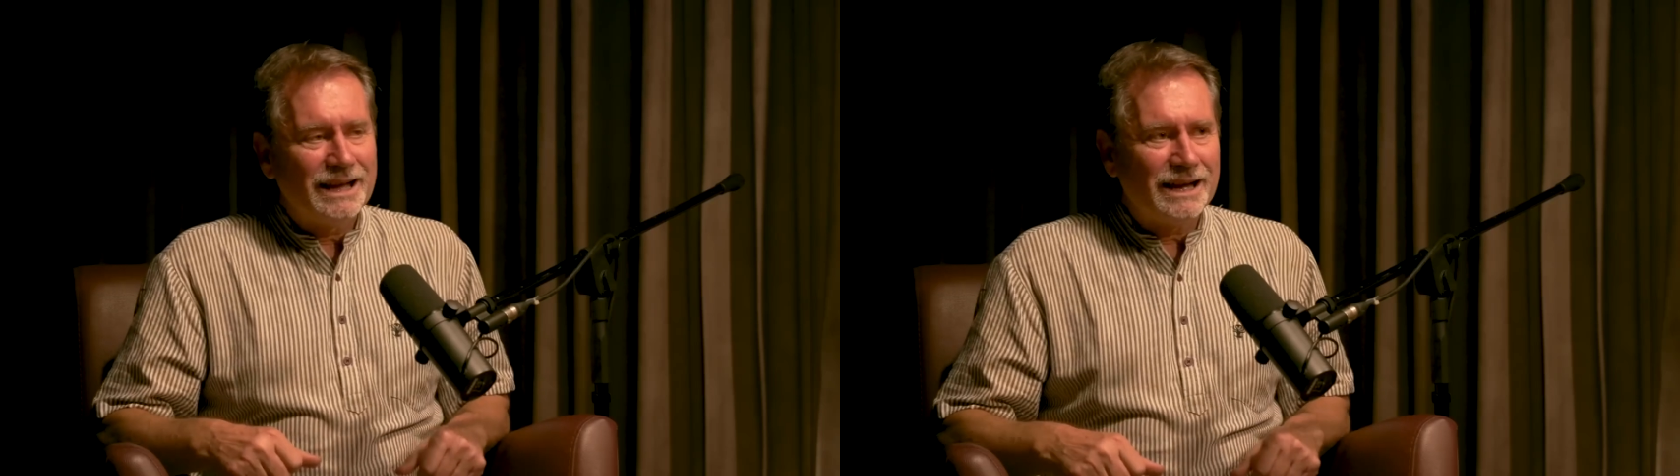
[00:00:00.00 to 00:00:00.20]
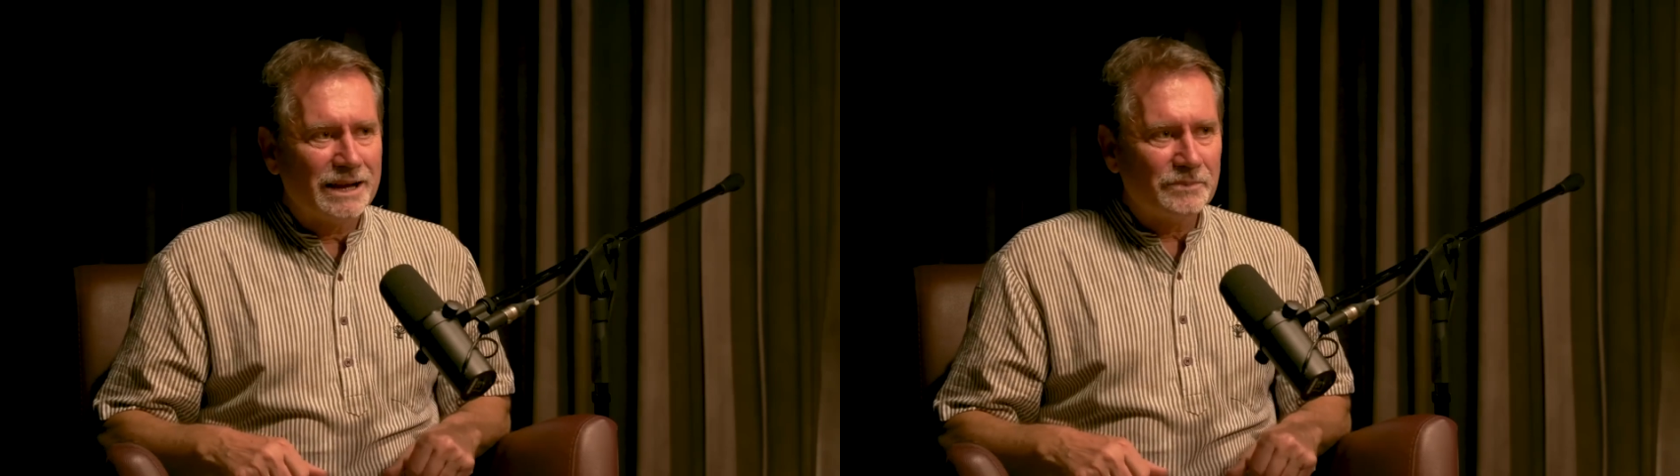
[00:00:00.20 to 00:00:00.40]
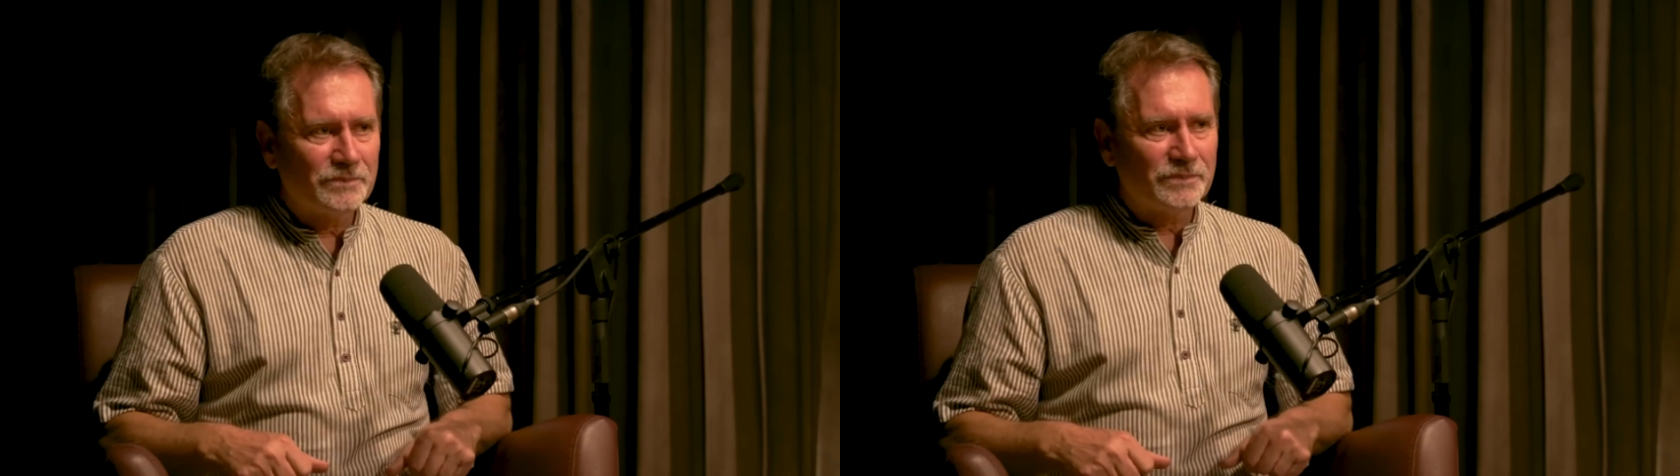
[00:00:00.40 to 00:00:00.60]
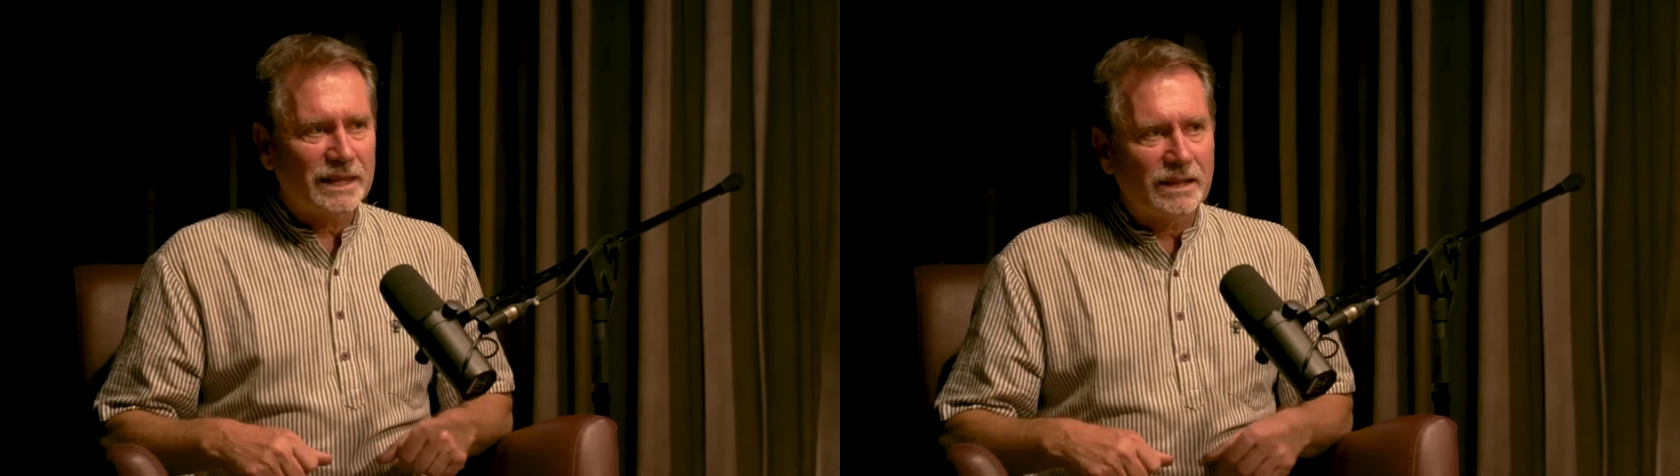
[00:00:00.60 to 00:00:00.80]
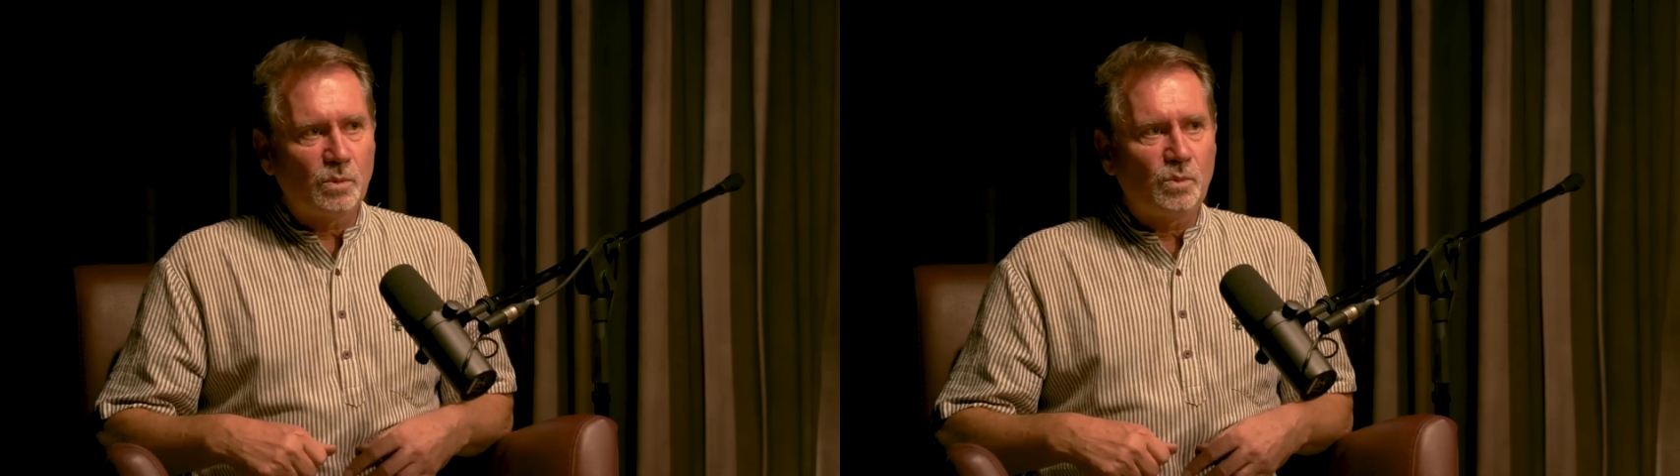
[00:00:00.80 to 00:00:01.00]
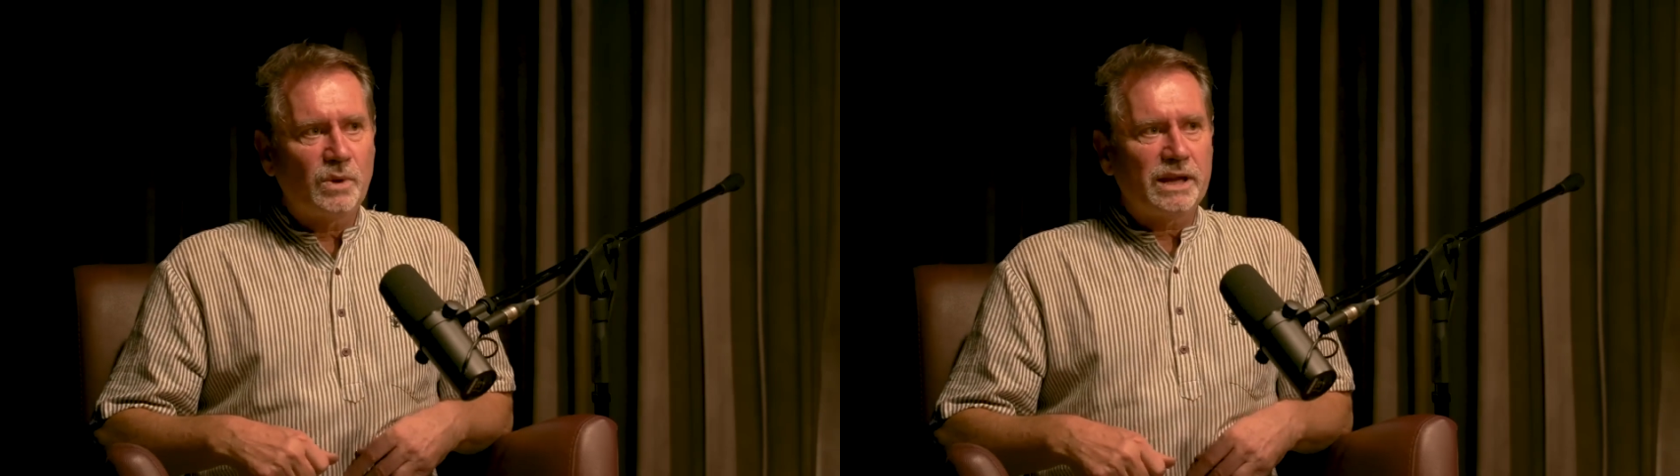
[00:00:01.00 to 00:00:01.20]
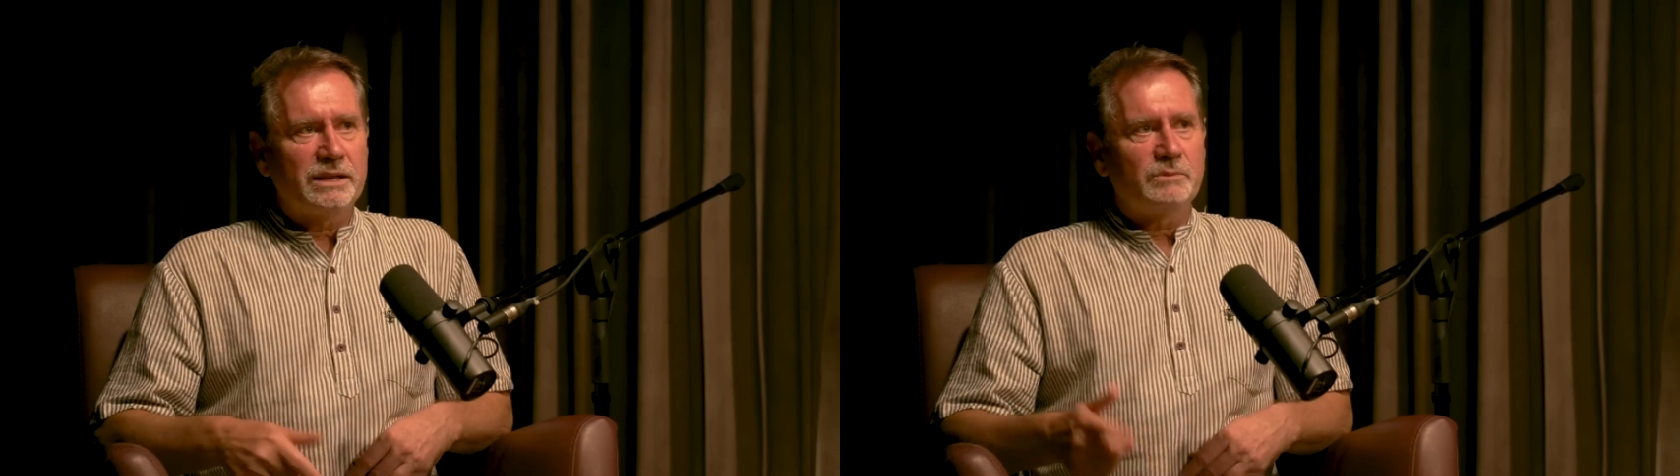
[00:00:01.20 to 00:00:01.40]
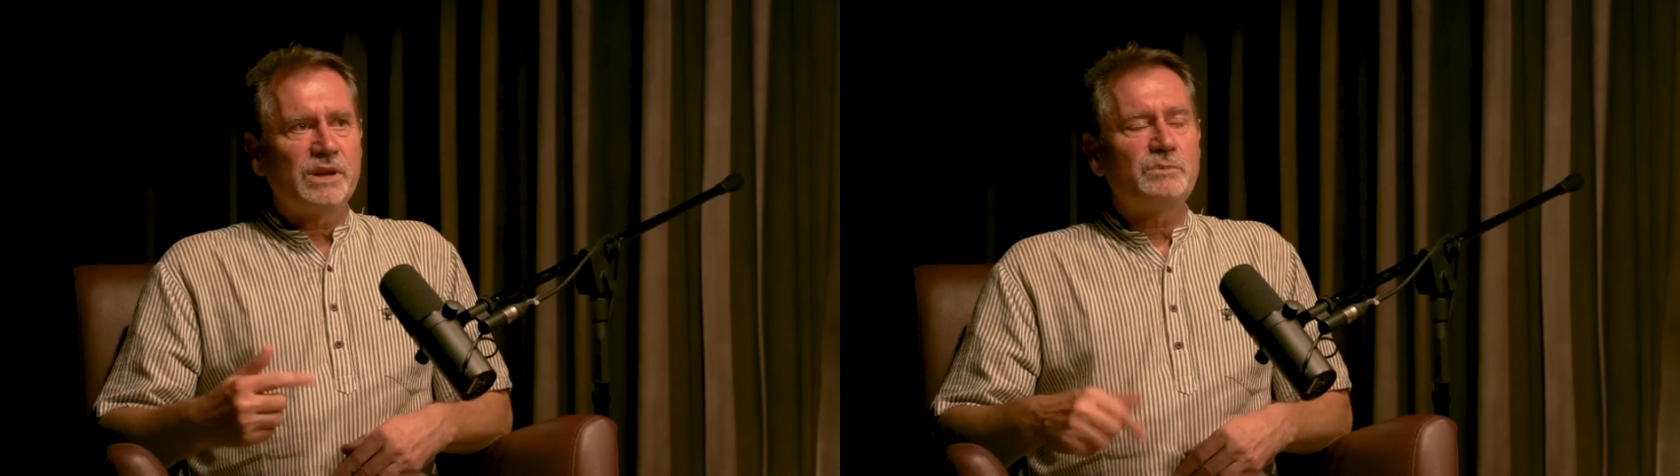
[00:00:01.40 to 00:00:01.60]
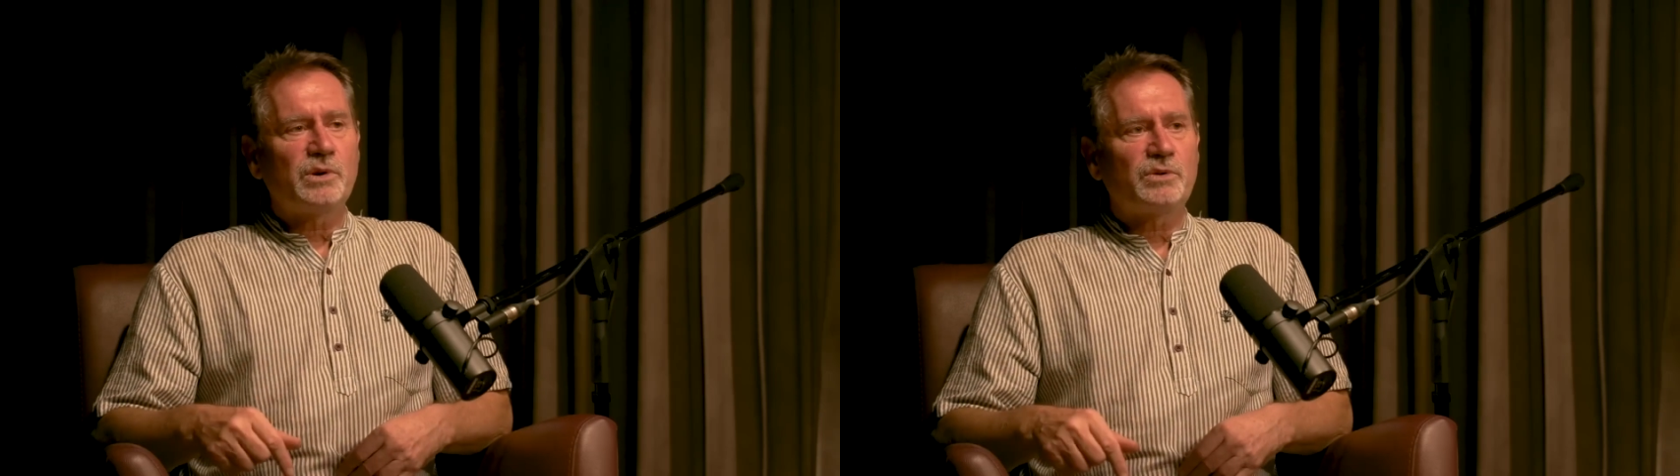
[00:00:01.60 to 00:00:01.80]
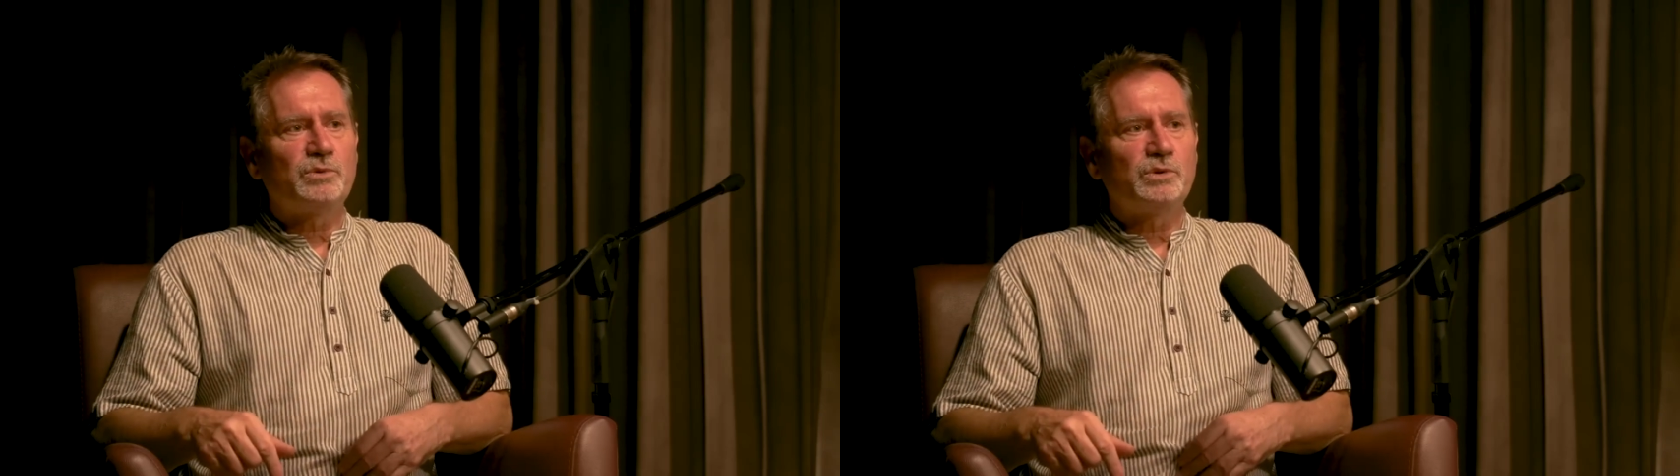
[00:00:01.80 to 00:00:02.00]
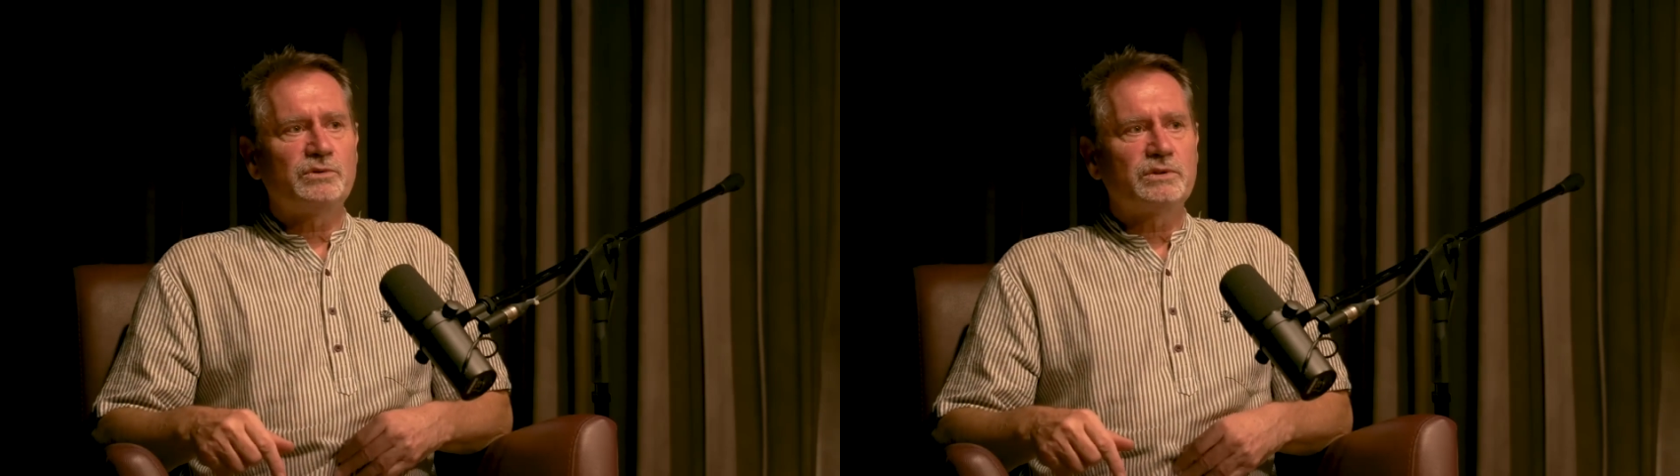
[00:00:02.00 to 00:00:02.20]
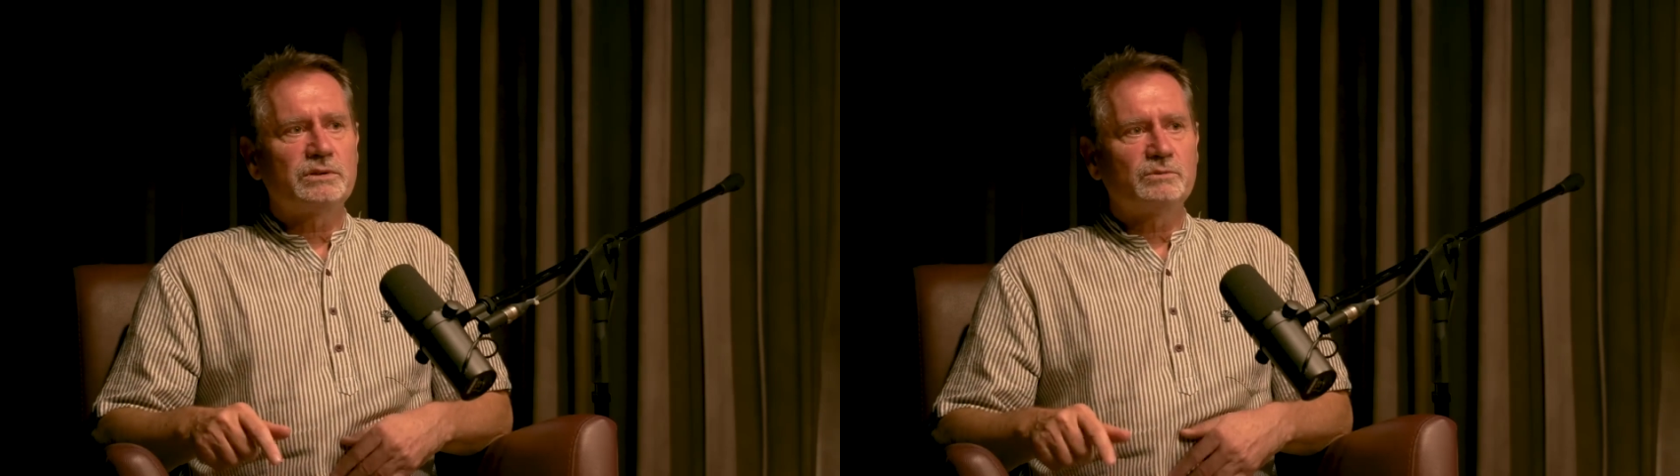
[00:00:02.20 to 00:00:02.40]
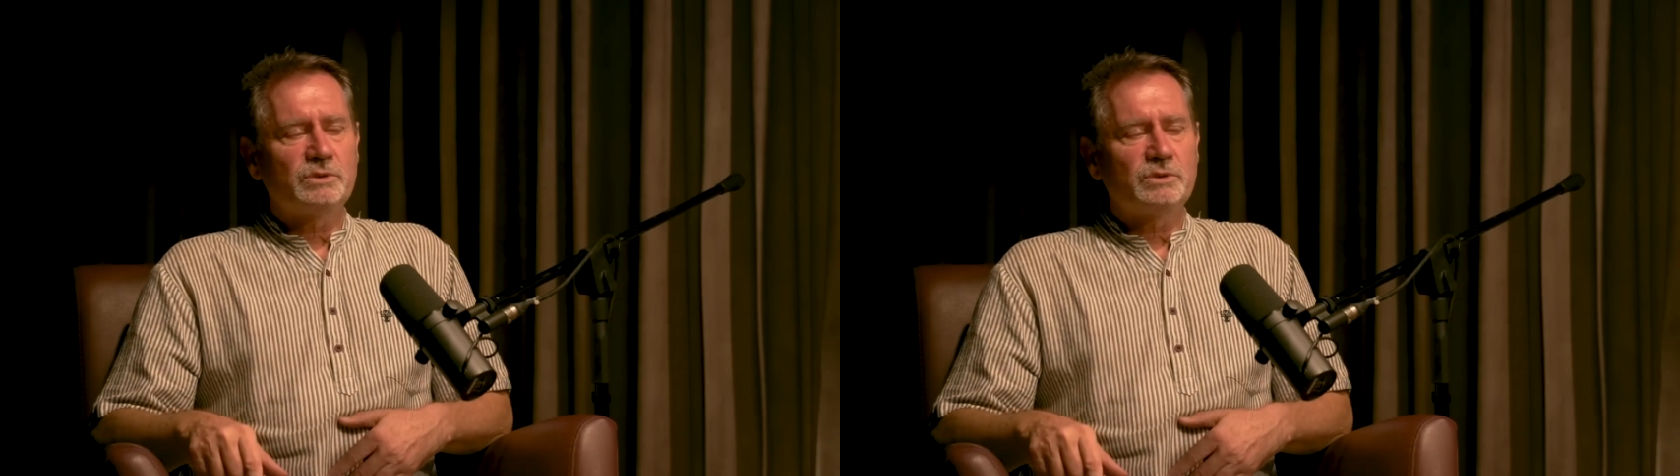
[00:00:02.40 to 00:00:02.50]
And we both moved.